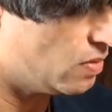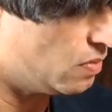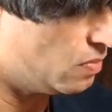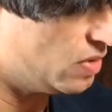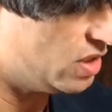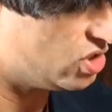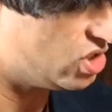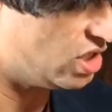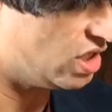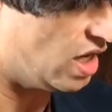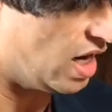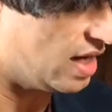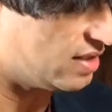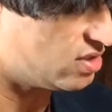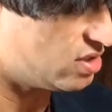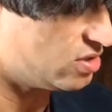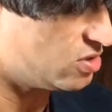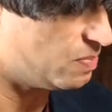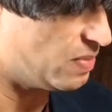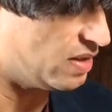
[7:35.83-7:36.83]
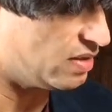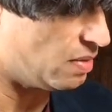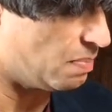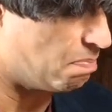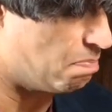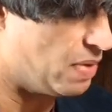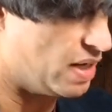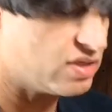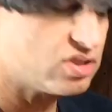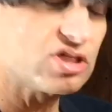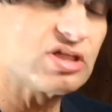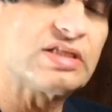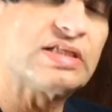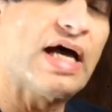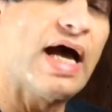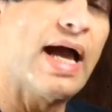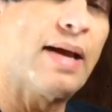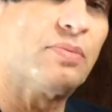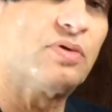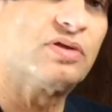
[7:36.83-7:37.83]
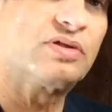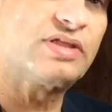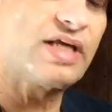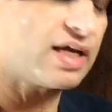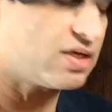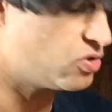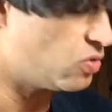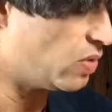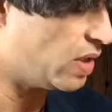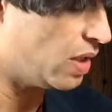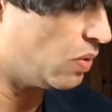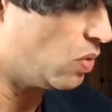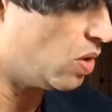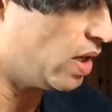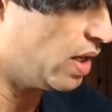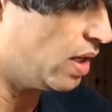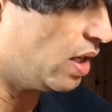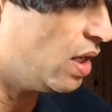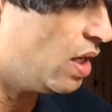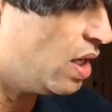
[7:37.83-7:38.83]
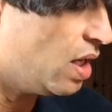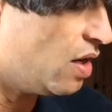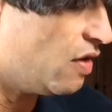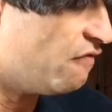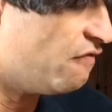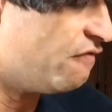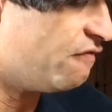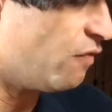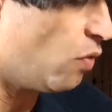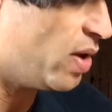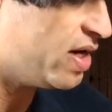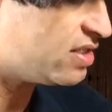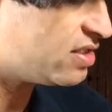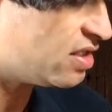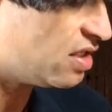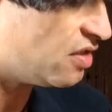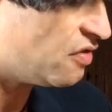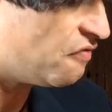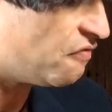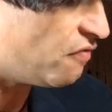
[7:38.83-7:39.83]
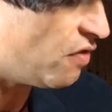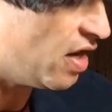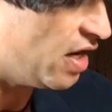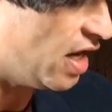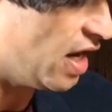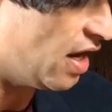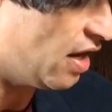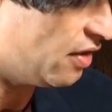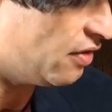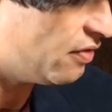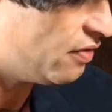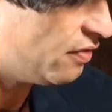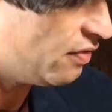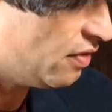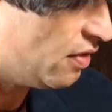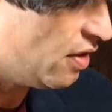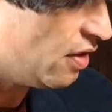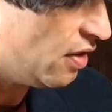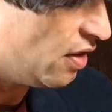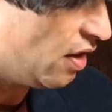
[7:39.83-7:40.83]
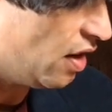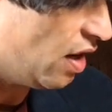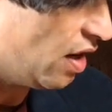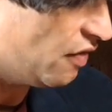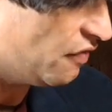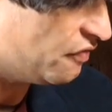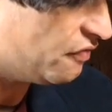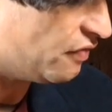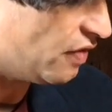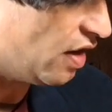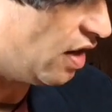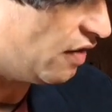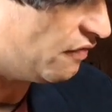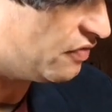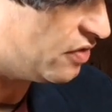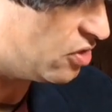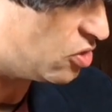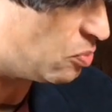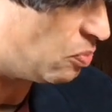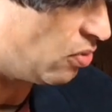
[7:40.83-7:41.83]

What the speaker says: Richie Kotzen spent a bunch of time with Tech 21 voicing the front end of this